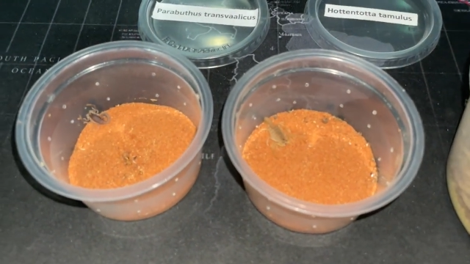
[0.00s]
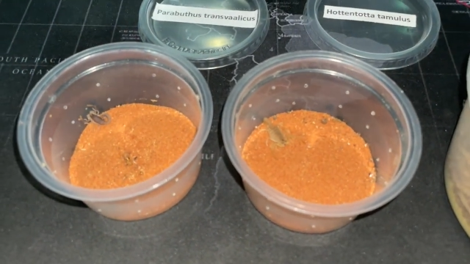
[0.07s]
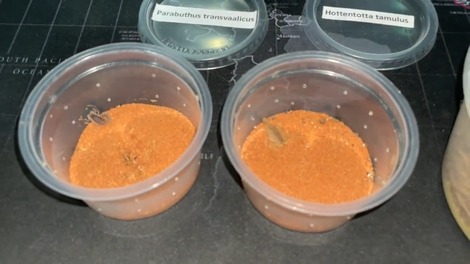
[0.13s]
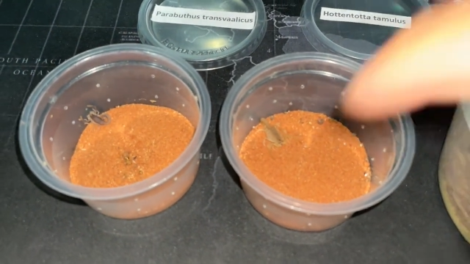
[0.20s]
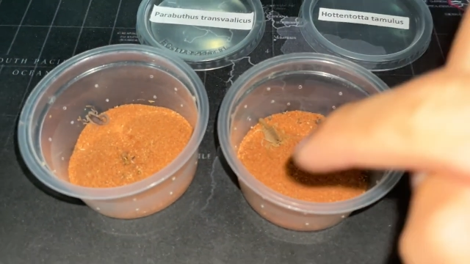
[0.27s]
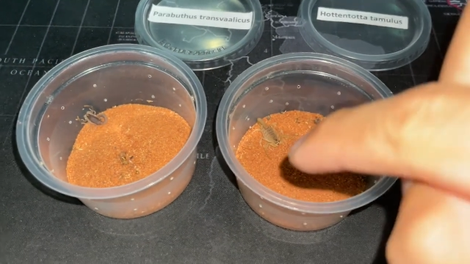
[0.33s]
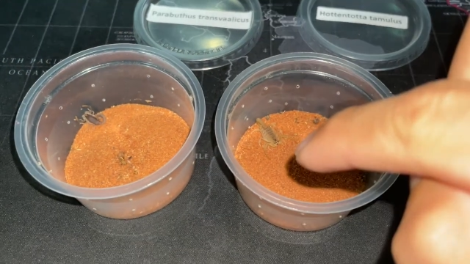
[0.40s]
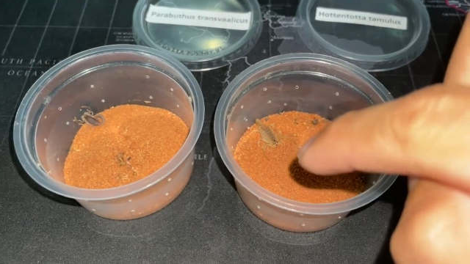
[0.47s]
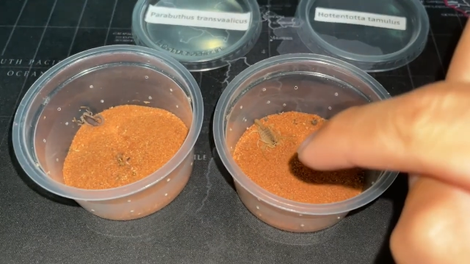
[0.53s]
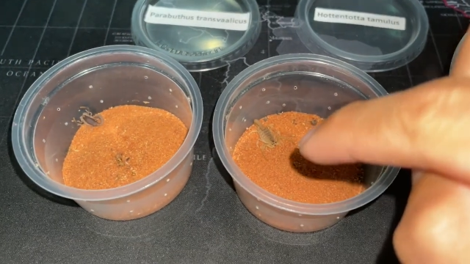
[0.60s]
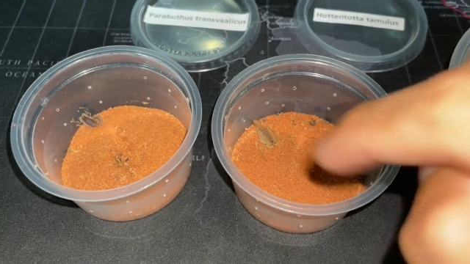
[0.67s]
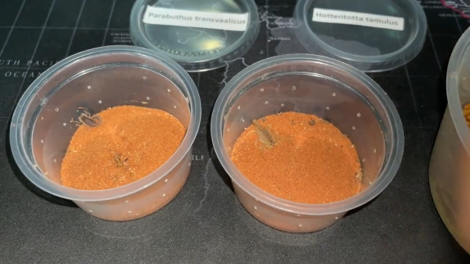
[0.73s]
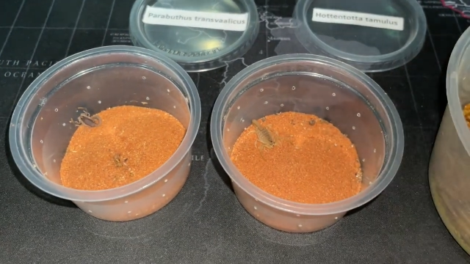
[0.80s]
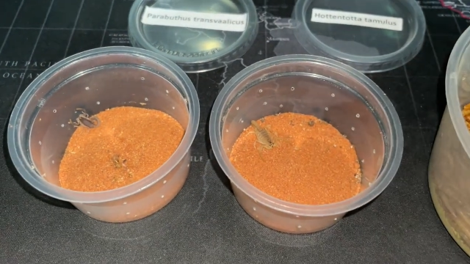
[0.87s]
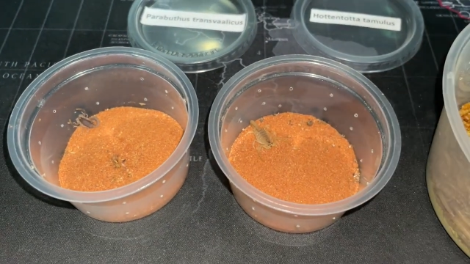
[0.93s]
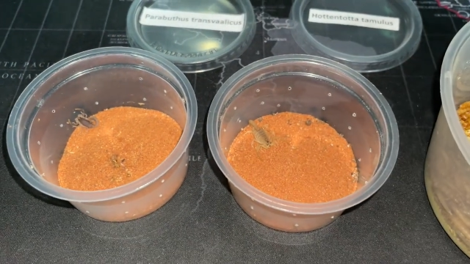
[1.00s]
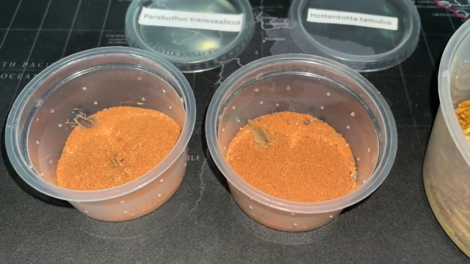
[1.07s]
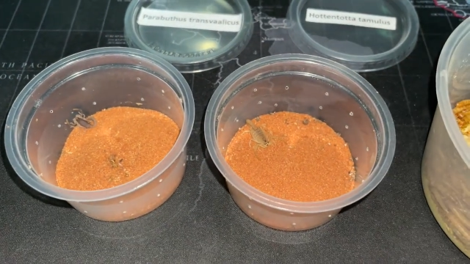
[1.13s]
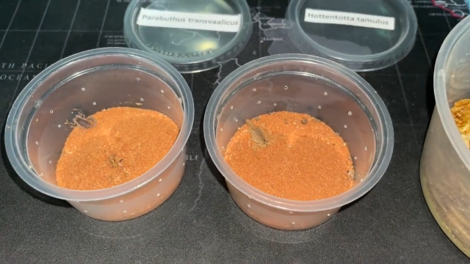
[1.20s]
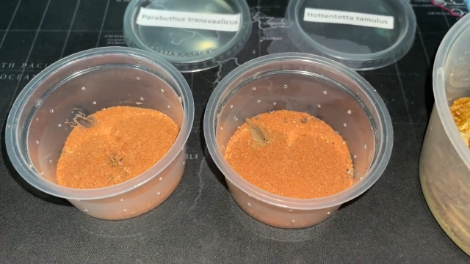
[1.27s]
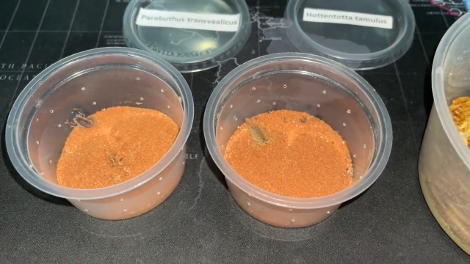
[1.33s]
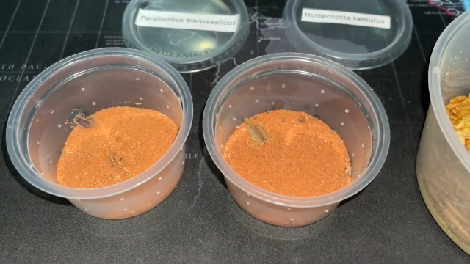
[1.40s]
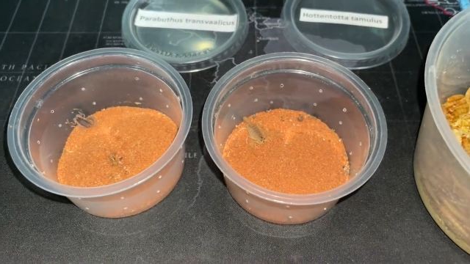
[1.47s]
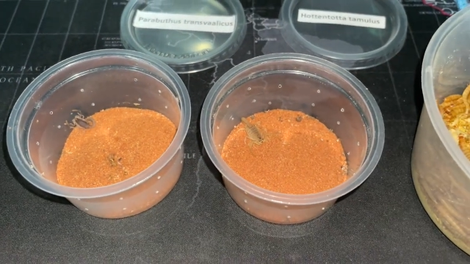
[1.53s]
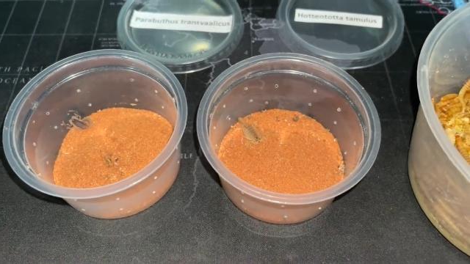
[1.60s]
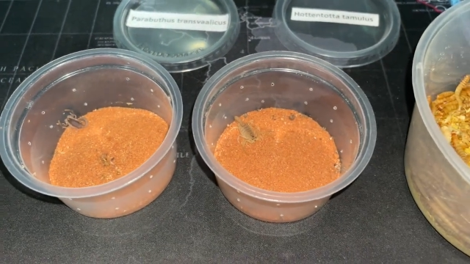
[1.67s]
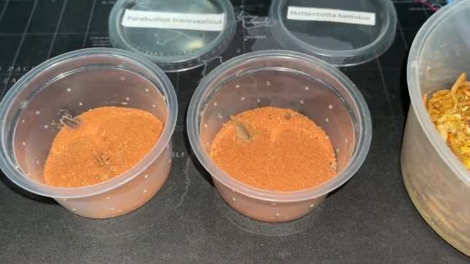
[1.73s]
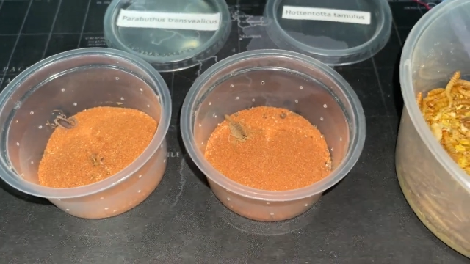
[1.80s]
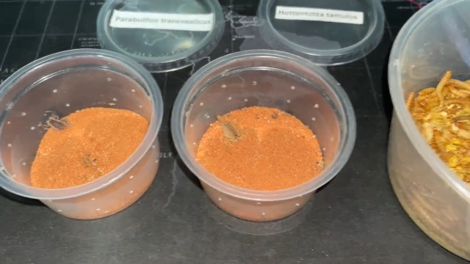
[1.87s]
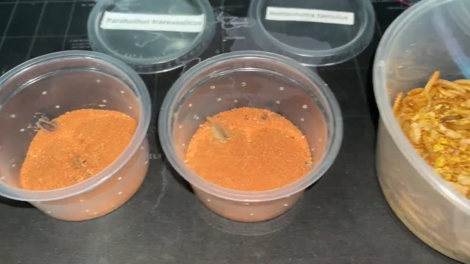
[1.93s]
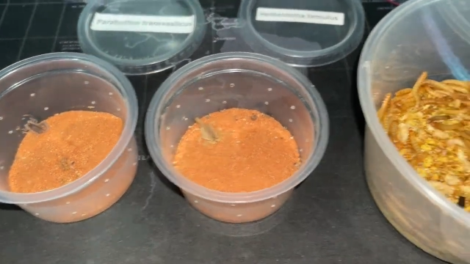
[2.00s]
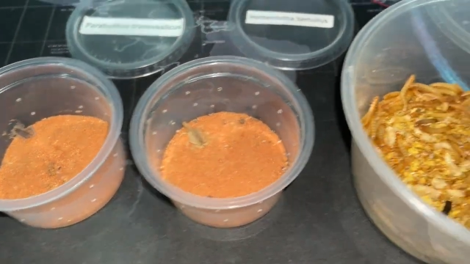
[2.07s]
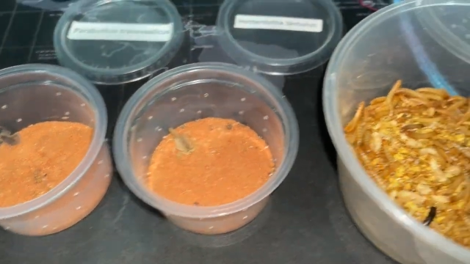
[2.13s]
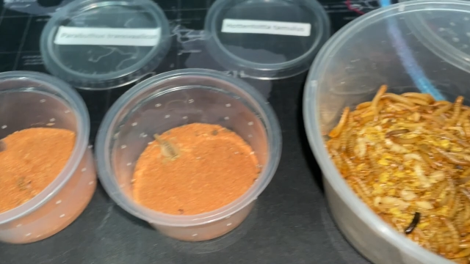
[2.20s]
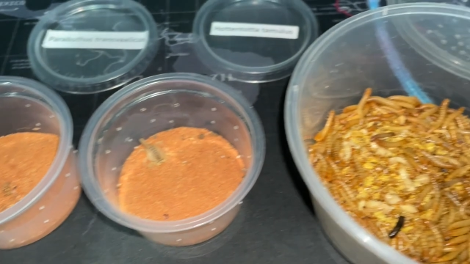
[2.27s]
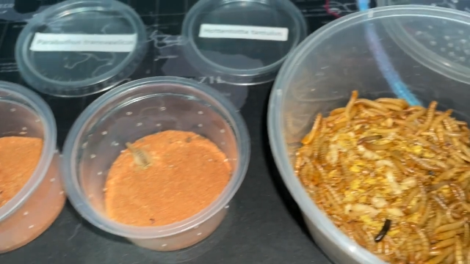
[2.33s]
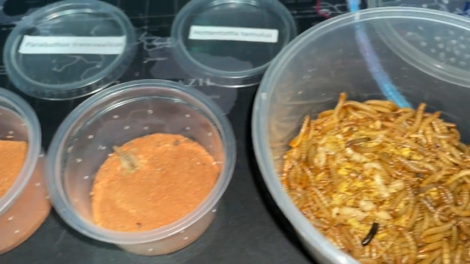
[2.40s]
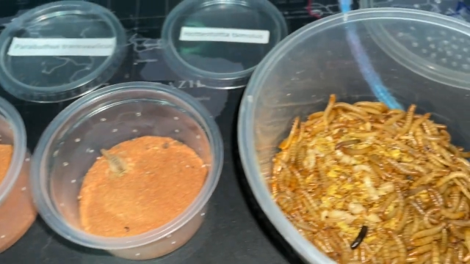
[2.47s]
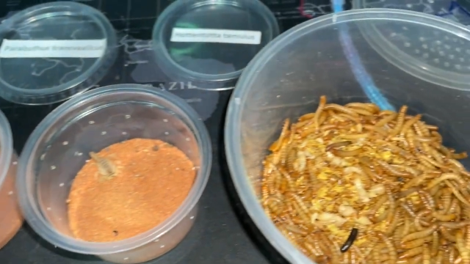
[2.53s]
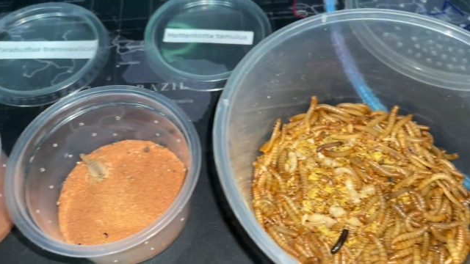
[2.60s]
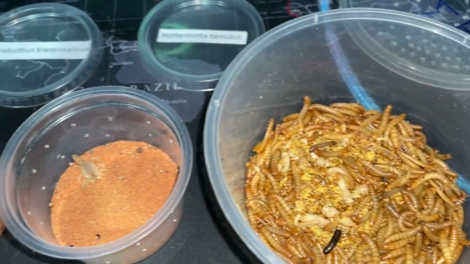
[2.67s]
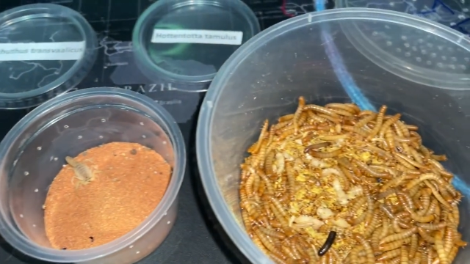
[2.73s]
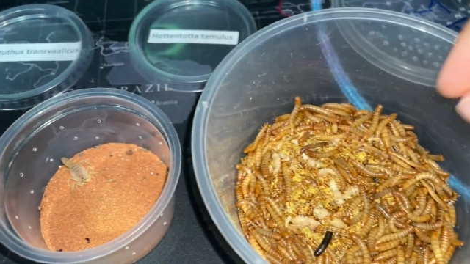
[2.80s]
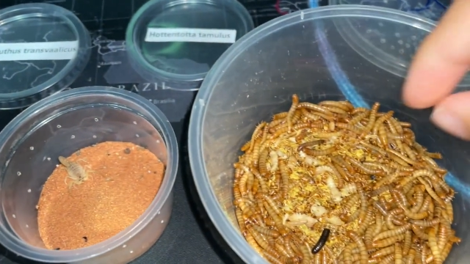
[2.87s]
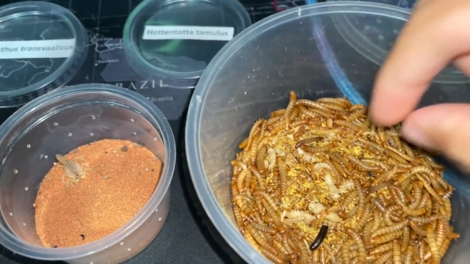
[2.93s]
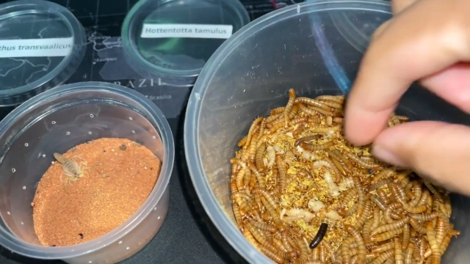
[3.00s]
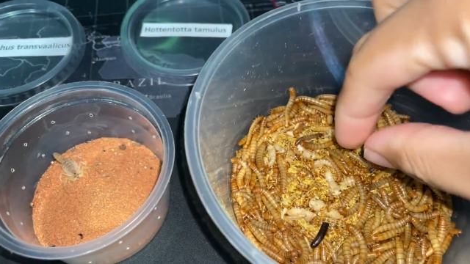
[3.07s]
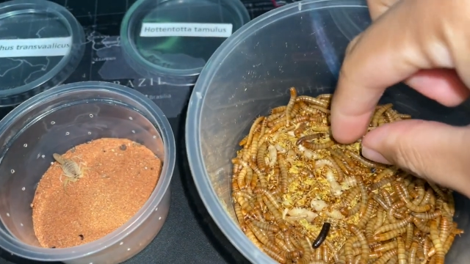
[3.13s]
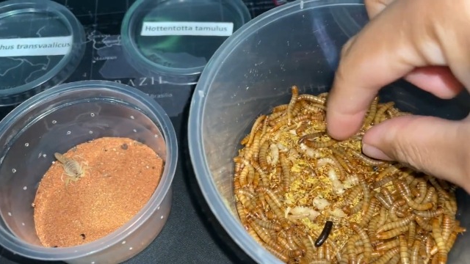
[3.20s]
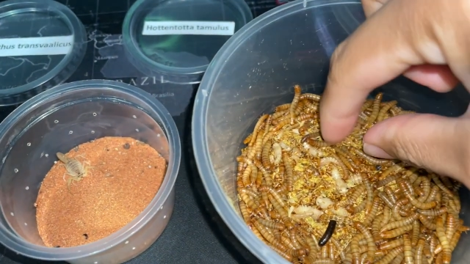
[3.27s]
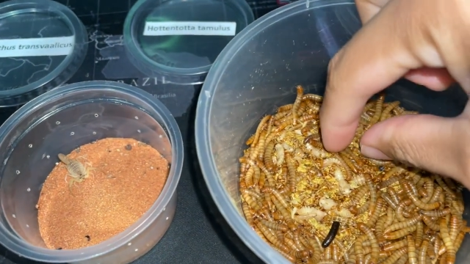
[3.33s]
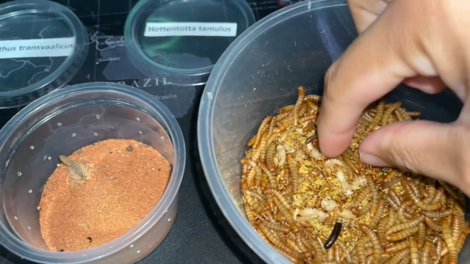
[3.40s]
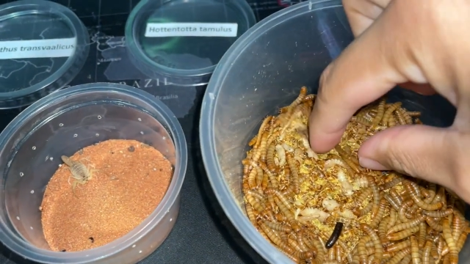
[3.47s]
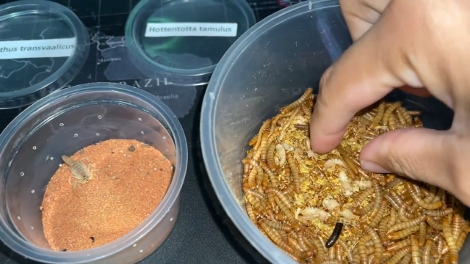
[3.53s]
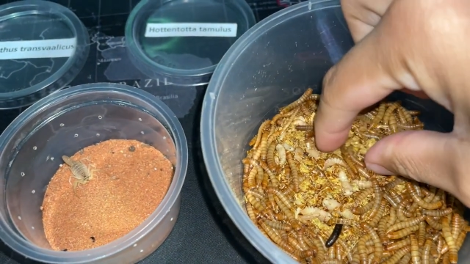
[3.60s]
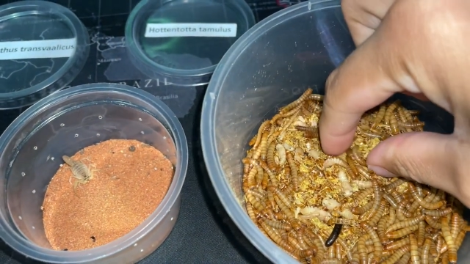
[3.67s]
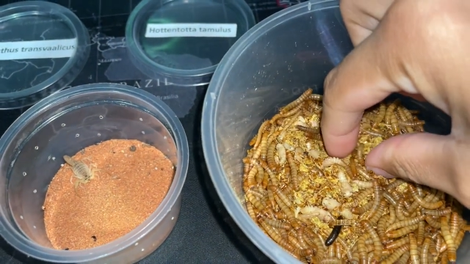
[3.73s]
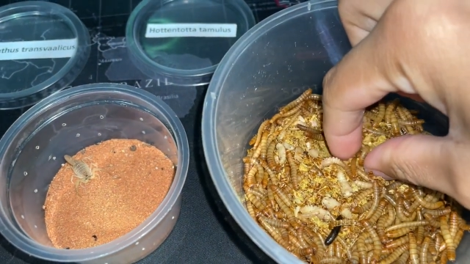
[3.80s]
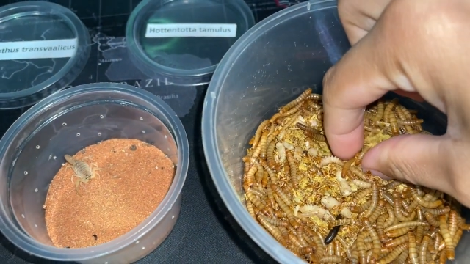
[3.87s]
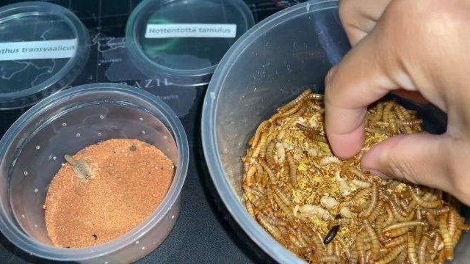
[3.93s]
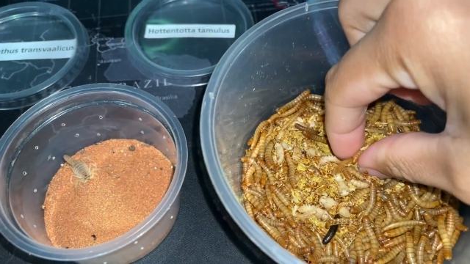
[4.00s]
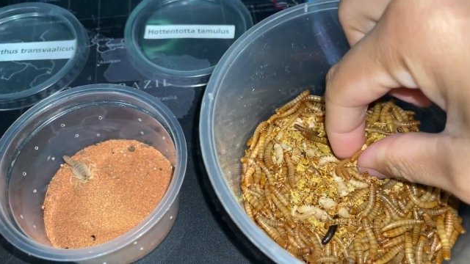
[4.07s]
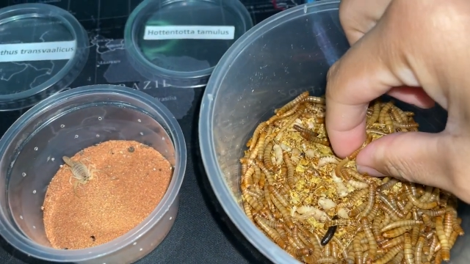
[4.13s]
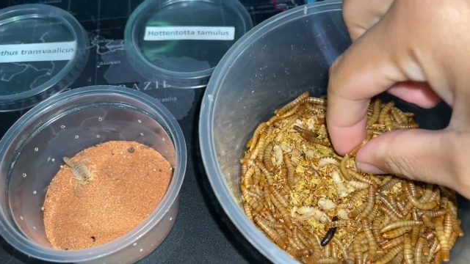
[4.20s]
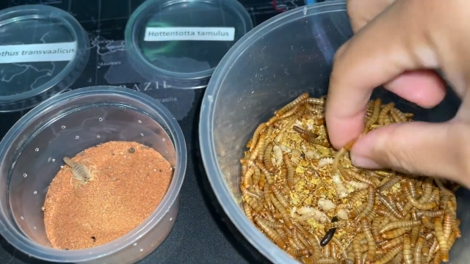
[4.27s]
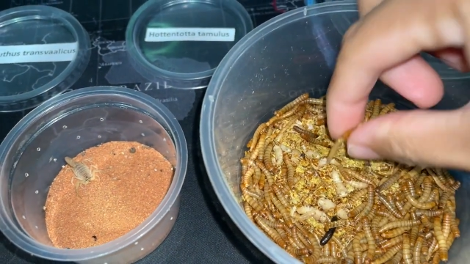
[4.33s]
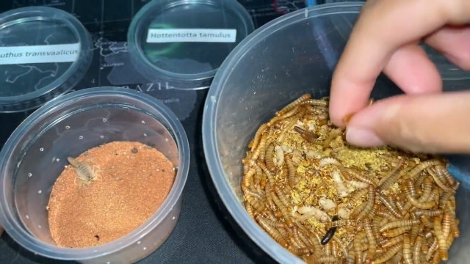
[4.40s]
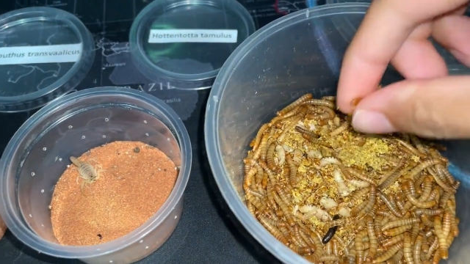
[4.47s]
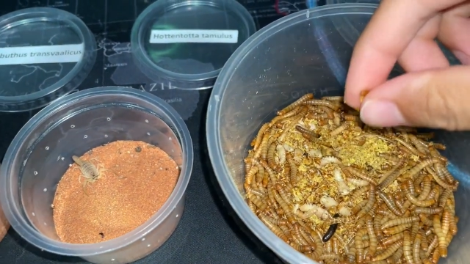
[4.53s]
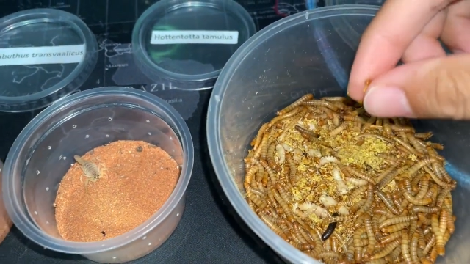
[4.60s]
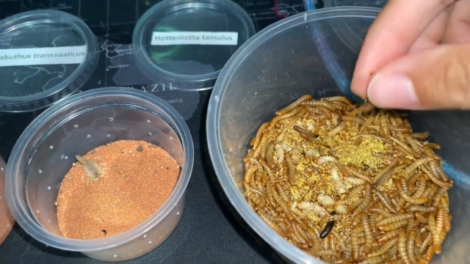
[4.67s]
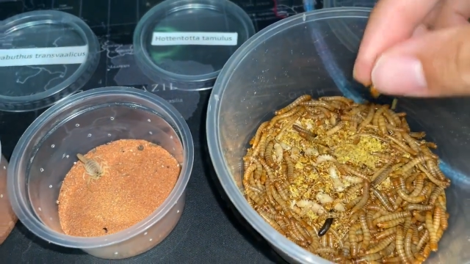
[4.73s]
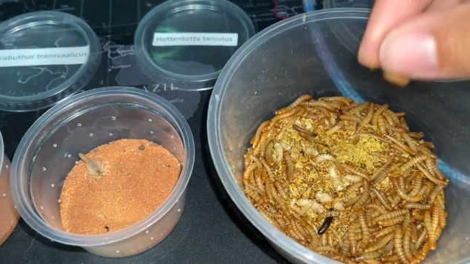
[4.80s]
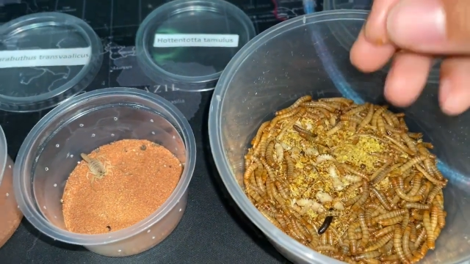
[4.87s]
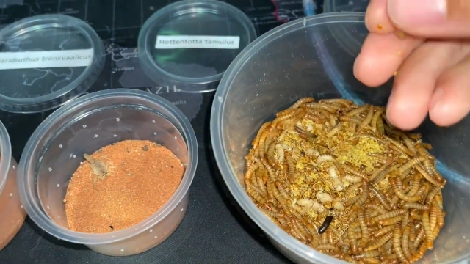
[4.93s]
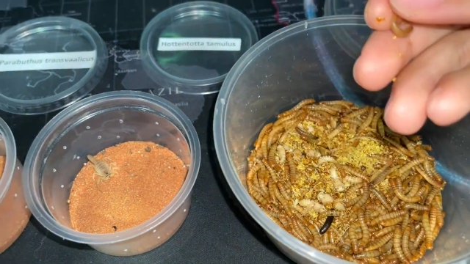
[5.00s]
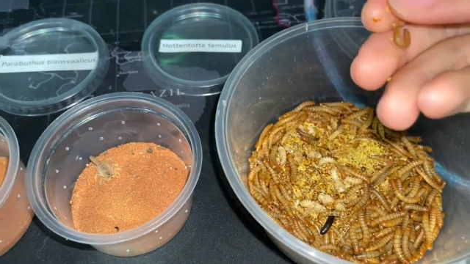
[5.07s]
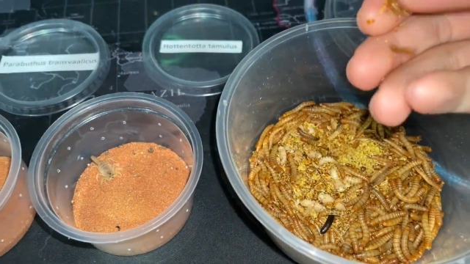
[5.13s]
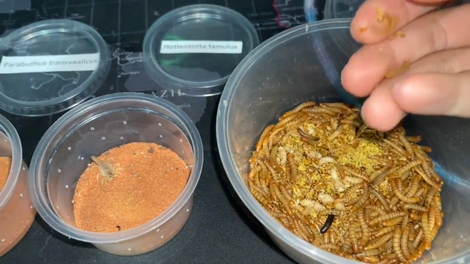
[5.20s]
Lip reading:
Nobody's mouth can be seen.